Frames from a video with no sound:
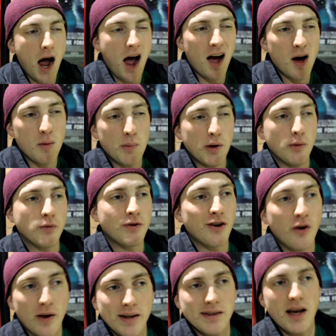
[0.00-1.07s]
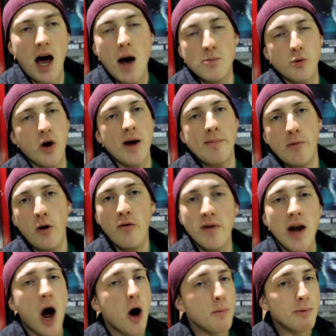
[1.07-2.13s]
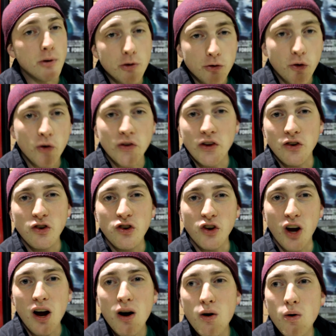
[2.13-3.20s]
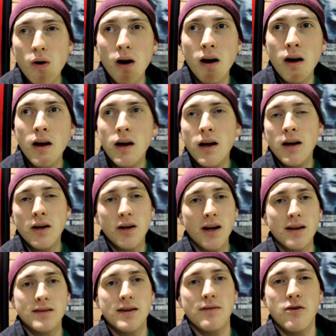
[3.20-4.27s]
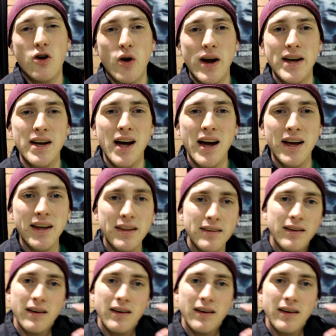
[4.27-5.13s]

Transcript: Um, but it was a great time, great movie, and I hope you enjoyed the show guys have a great night.